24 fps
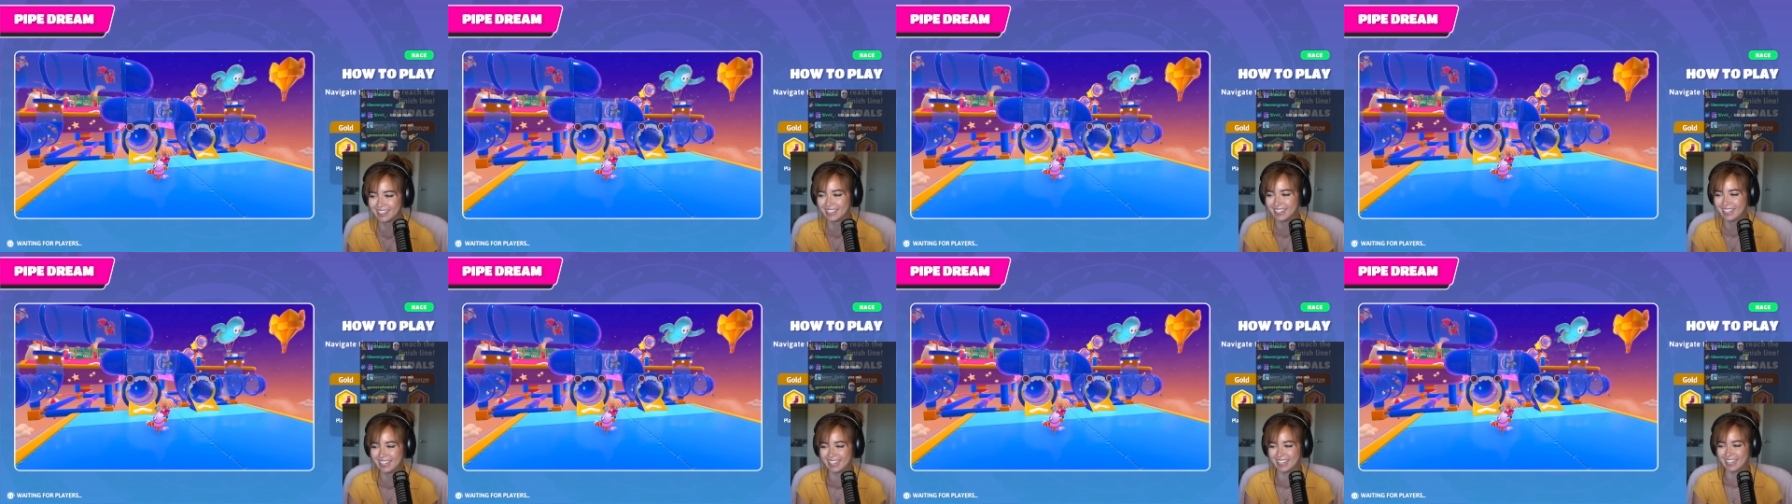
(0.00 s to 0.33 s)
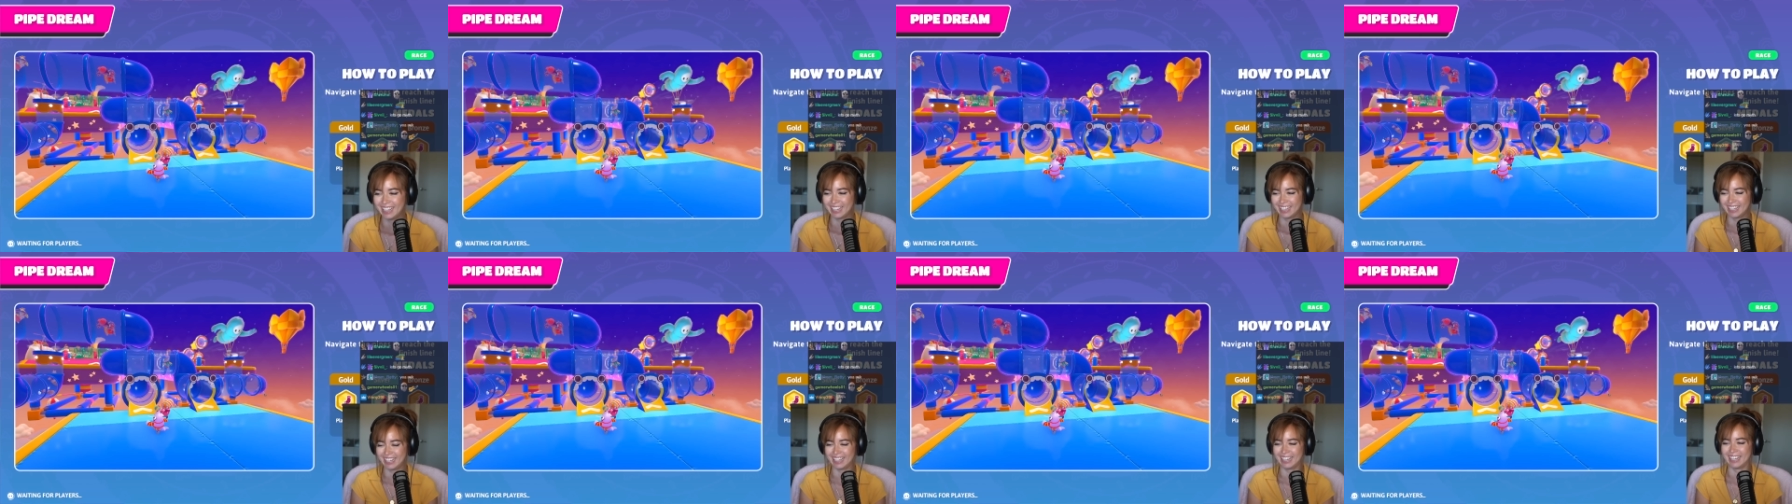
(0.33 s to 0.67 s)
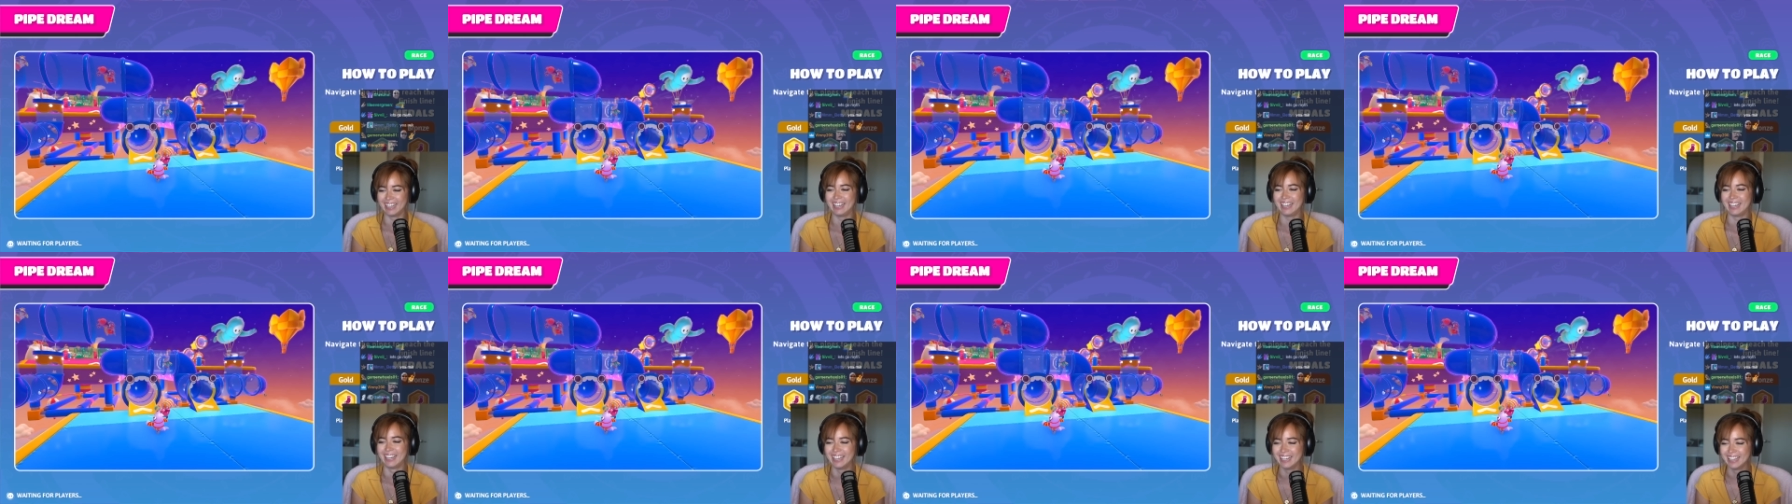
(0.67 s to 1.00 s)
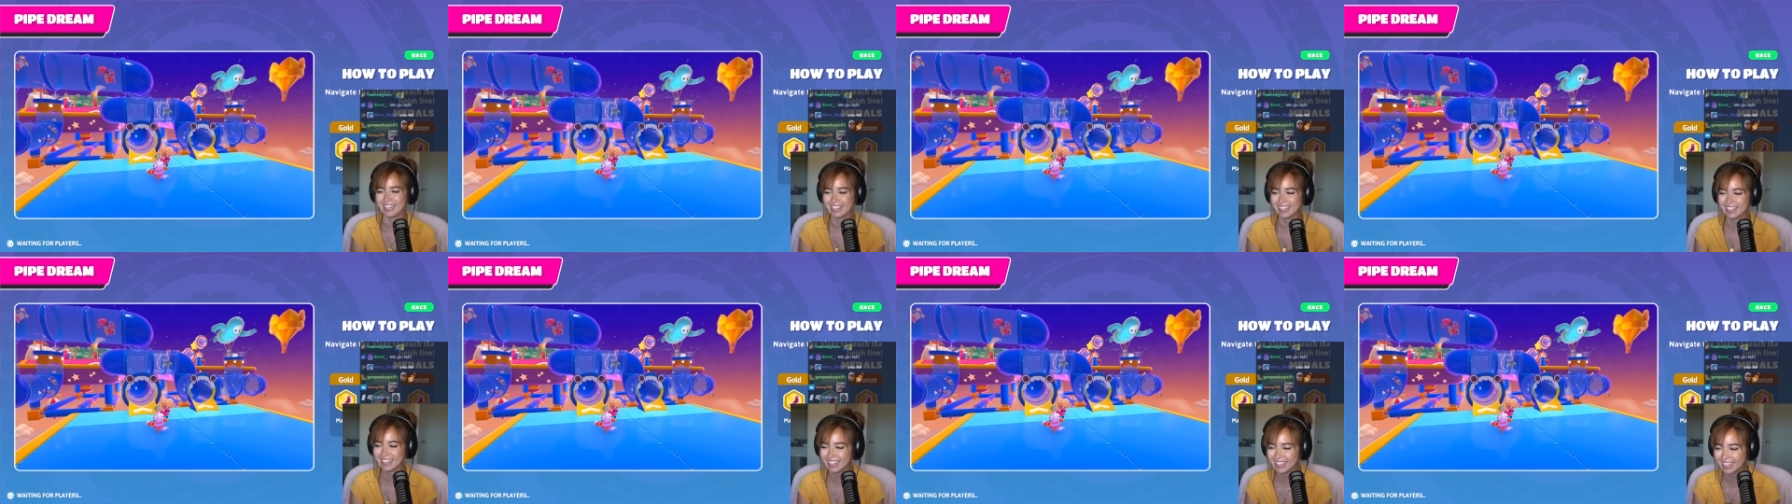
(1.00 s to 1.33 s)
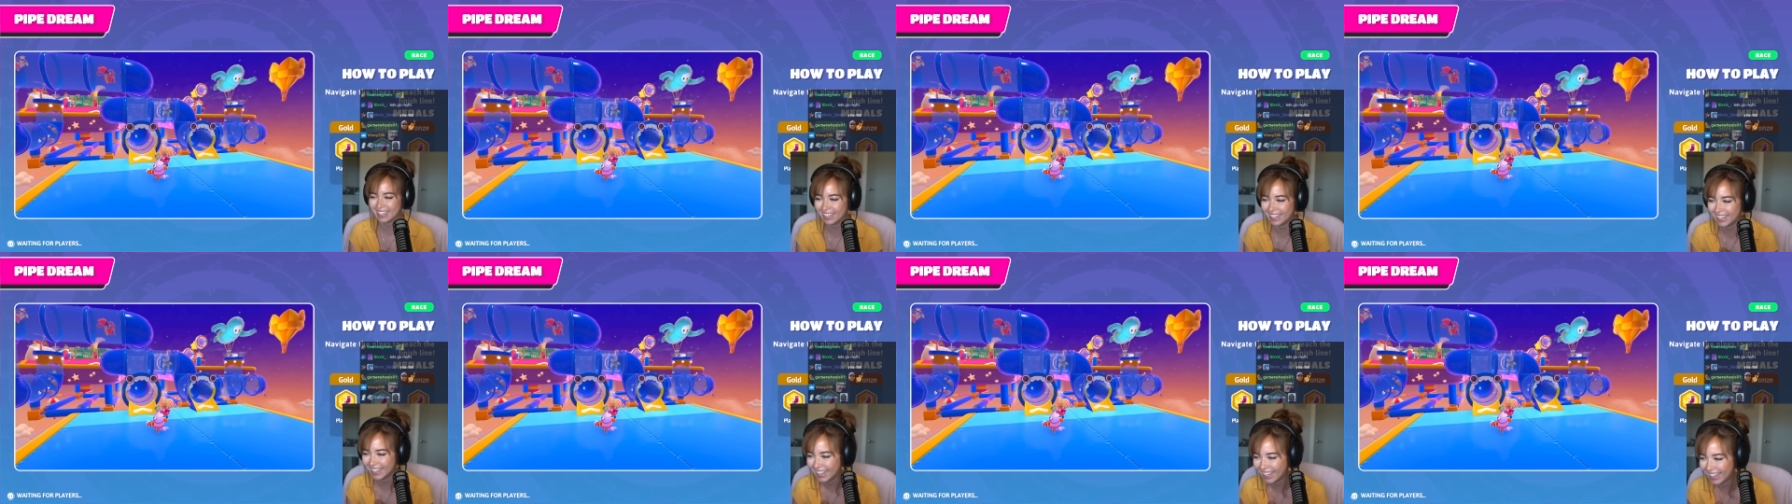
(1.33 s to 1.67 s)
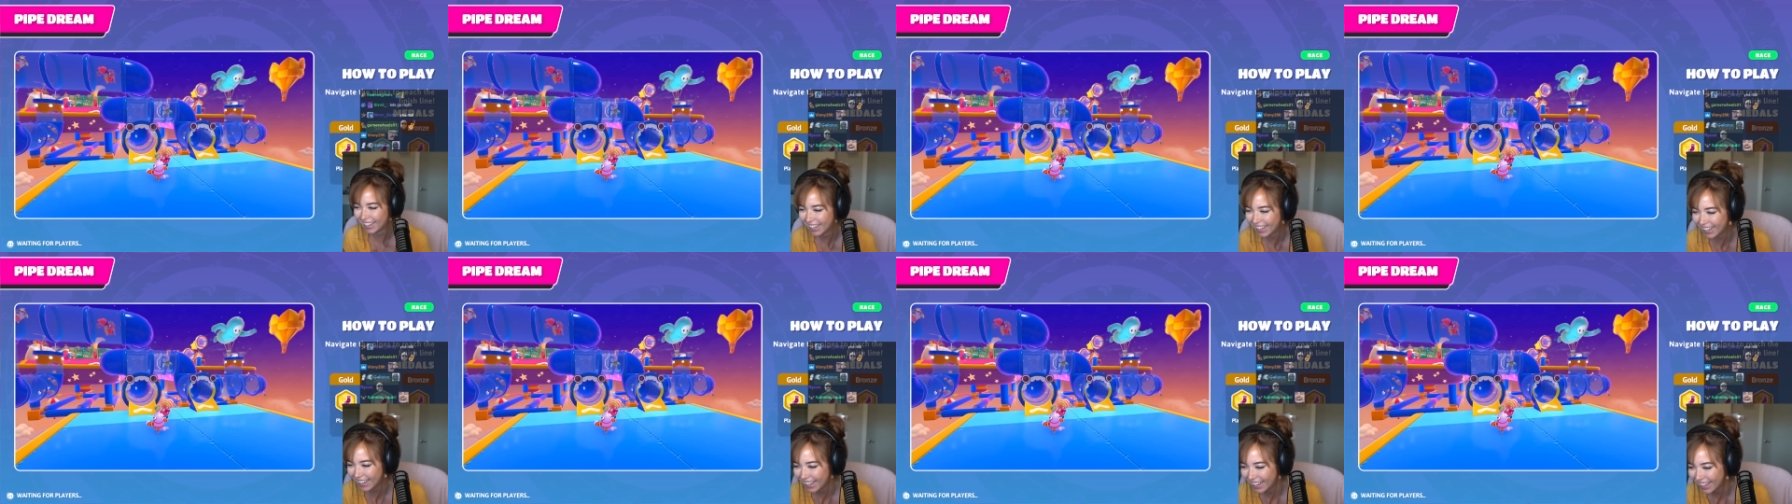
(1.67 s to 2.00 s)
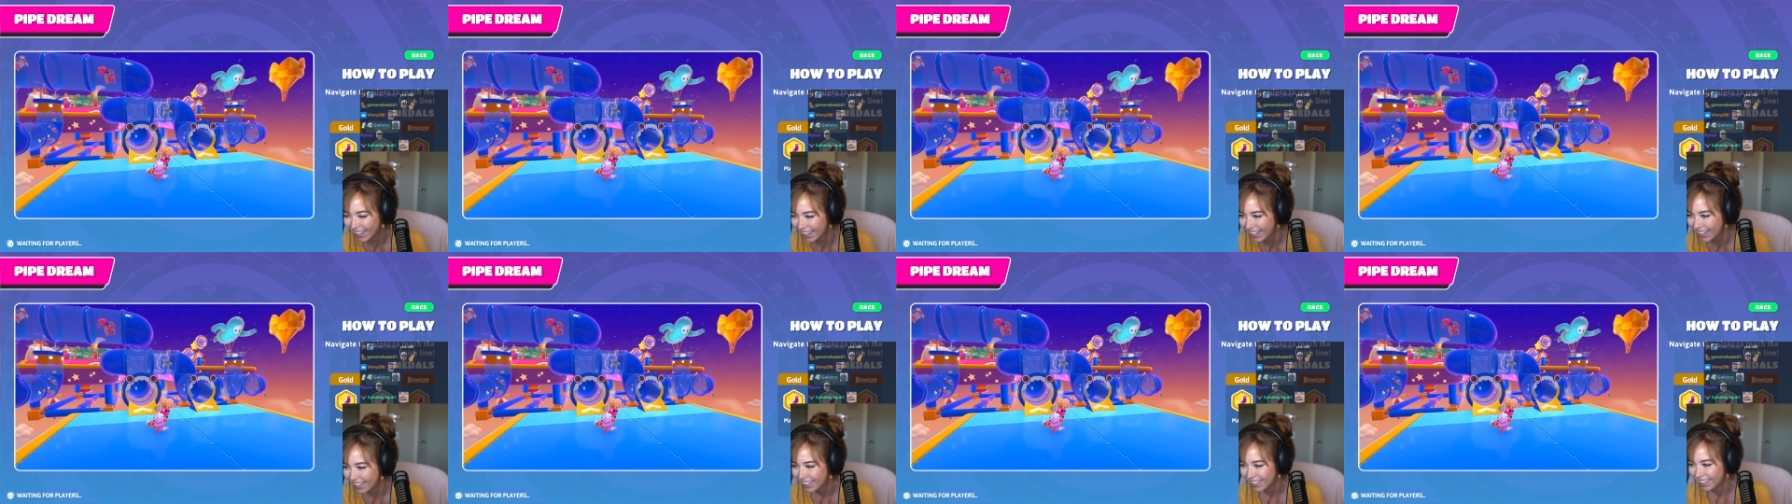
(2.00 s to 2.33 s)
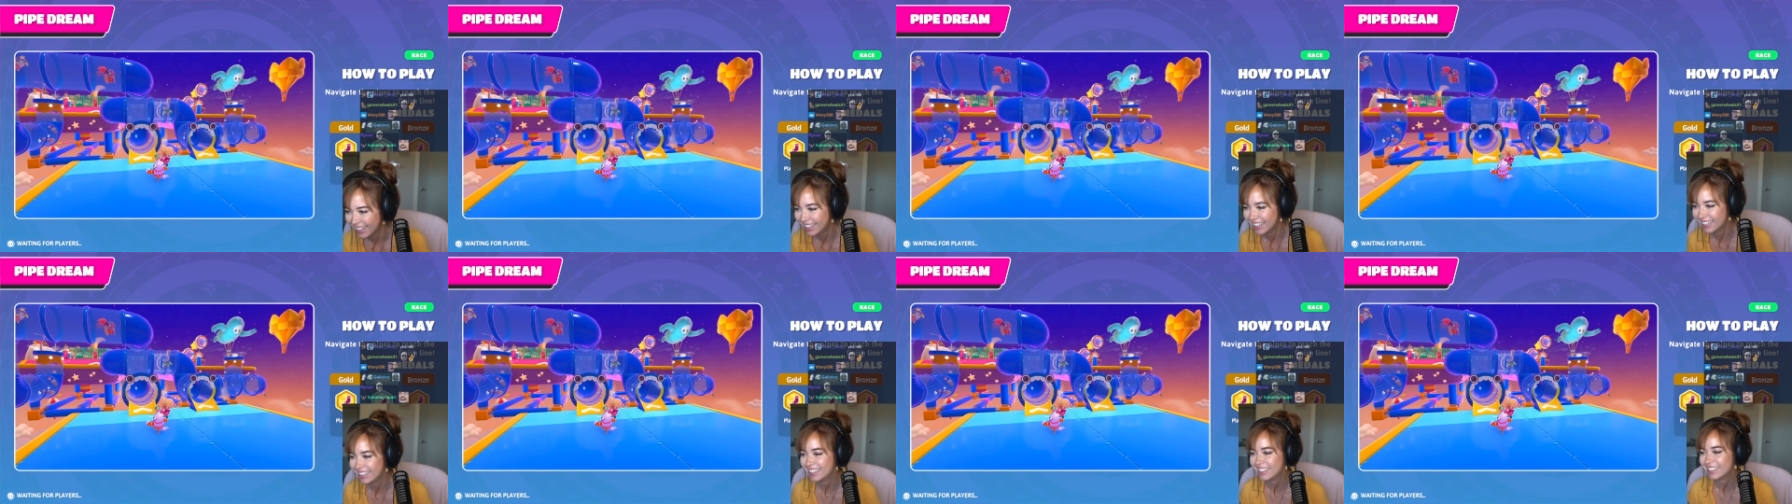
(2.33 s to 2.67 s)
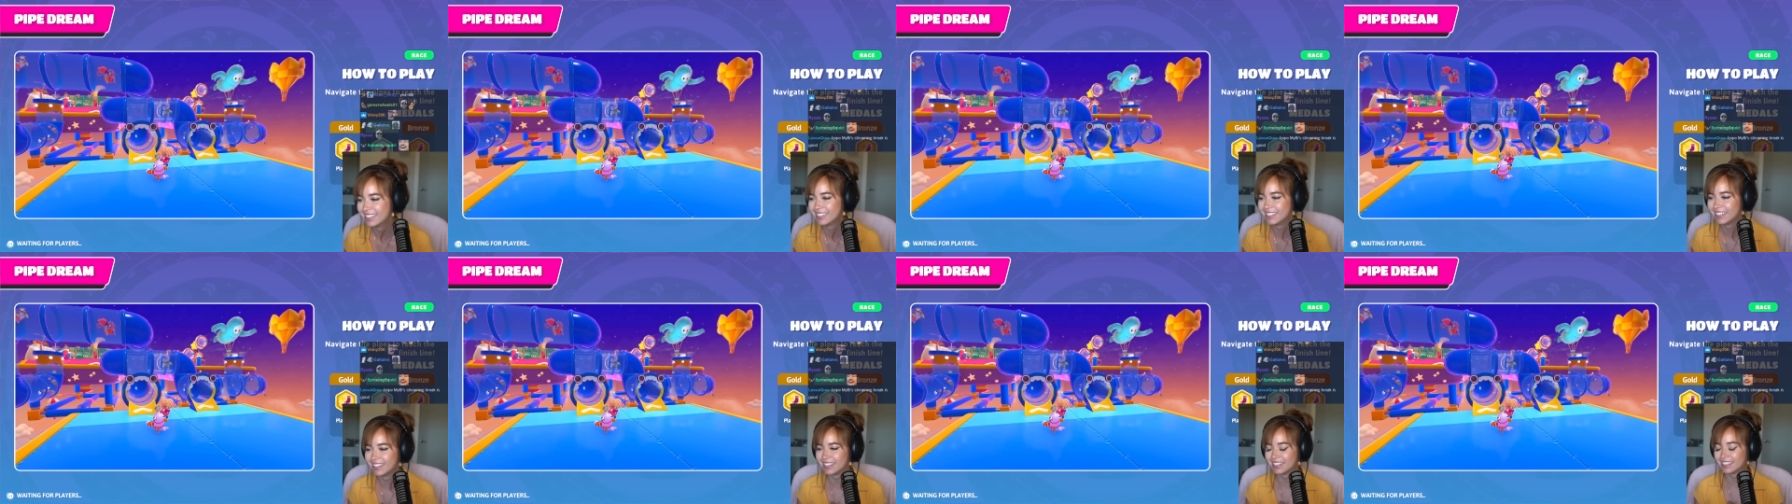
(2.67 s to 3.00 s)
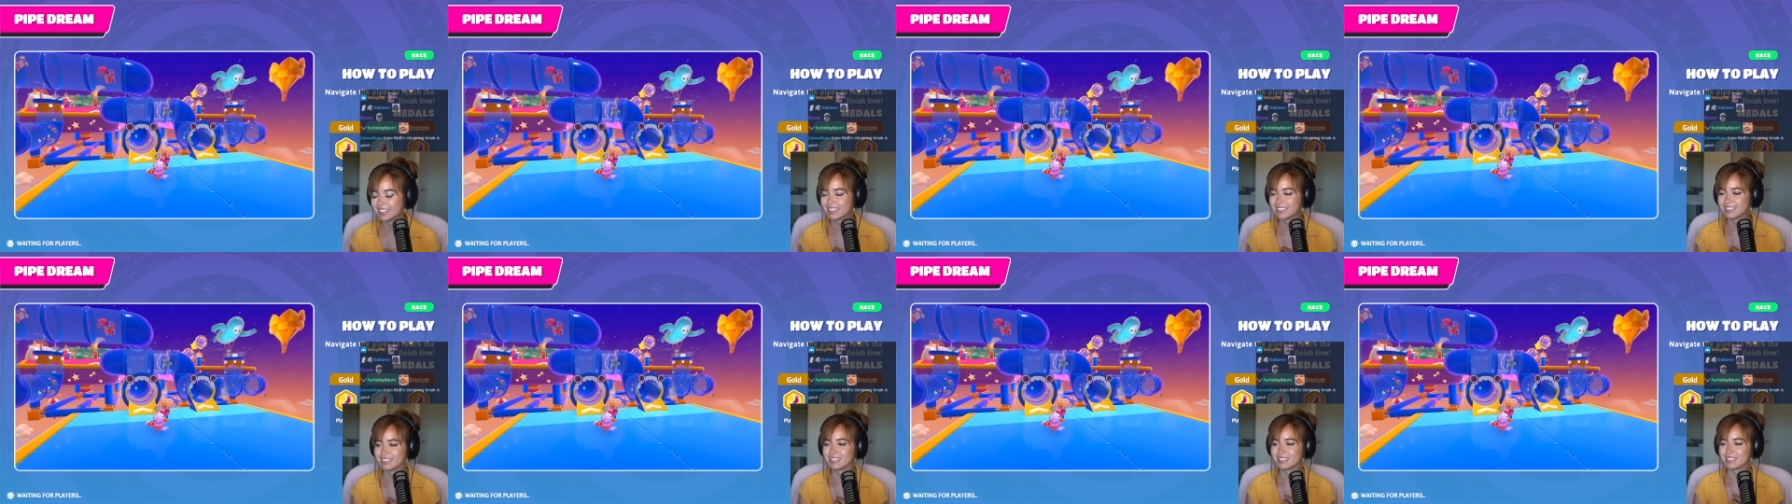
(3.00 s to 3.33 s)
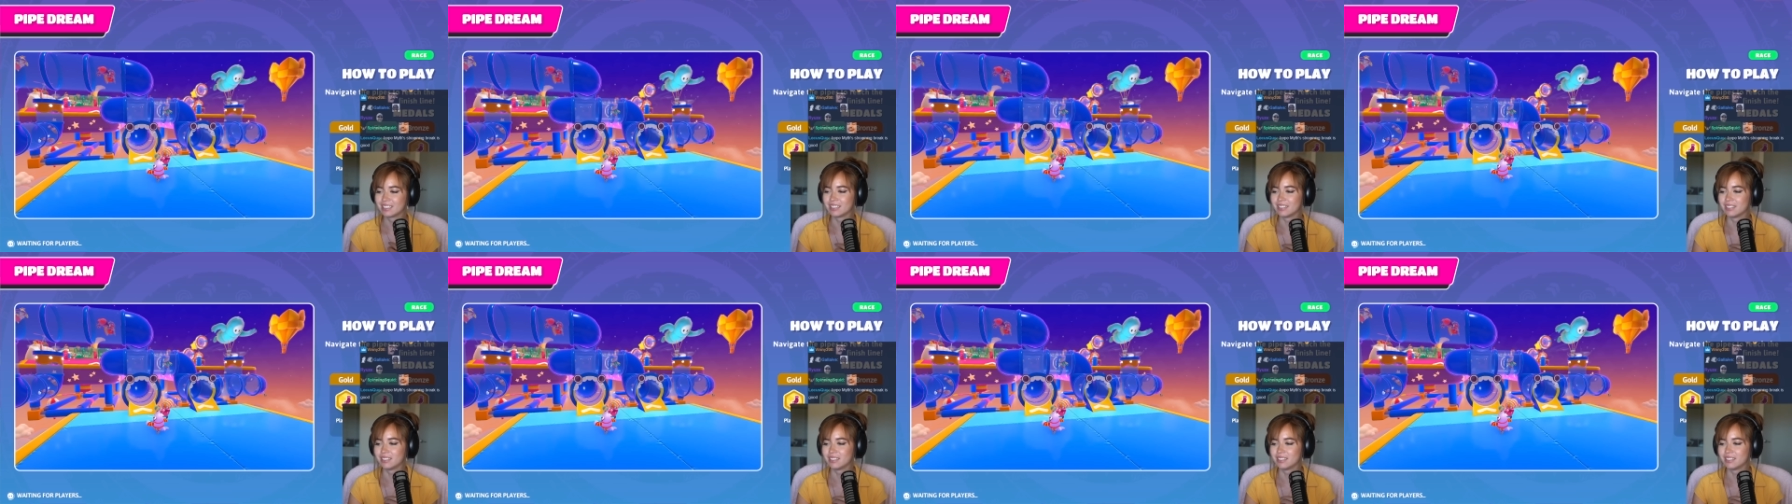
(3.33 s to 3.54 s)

before. It's